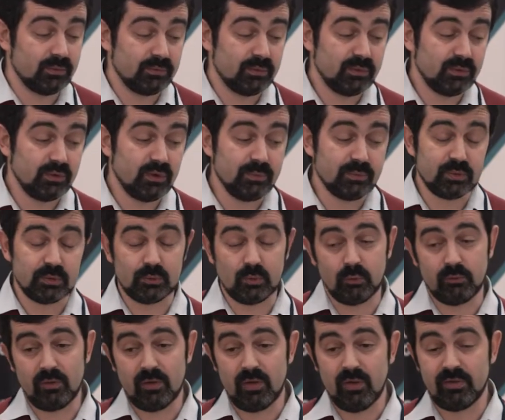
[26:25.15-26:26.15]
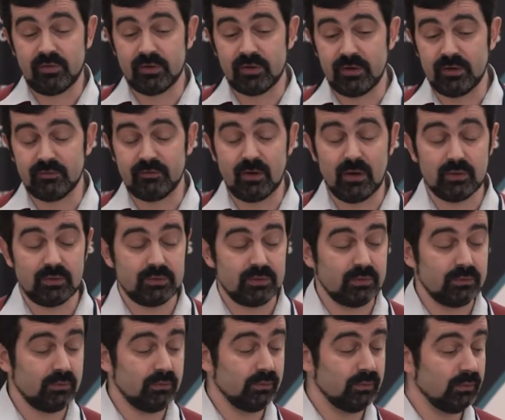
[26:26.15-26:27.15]
description of 3
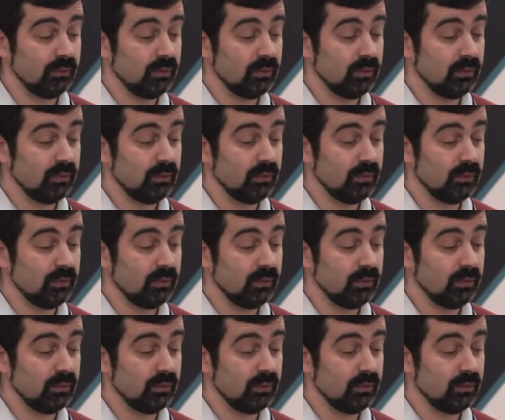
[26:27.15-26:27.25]
functions: